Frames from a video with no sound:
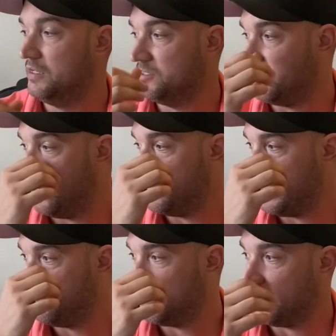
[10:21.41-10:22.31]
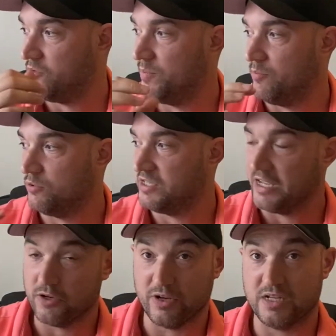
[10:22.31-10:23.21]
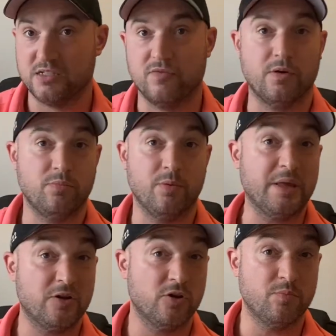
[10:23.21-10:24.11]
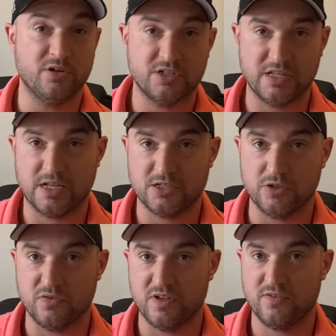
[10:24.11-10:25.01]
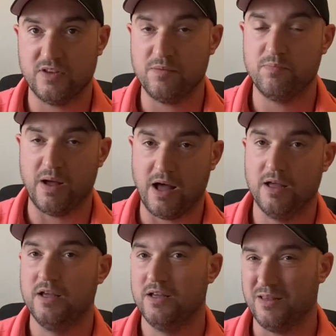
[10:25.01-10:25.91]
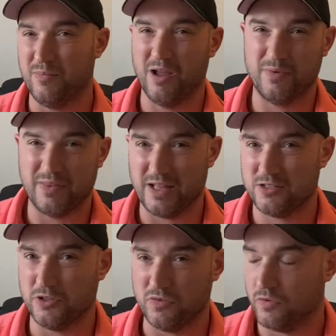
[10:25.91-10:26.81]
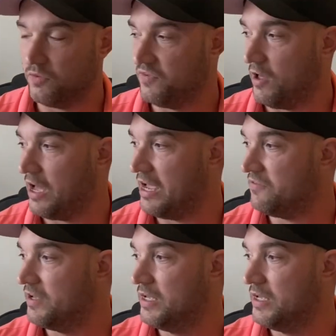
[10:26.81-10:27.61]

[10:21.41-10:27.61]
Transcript: so maybe, you know, a bit more tinkering stuff, I probably could push that 250, but at the moment, that 245,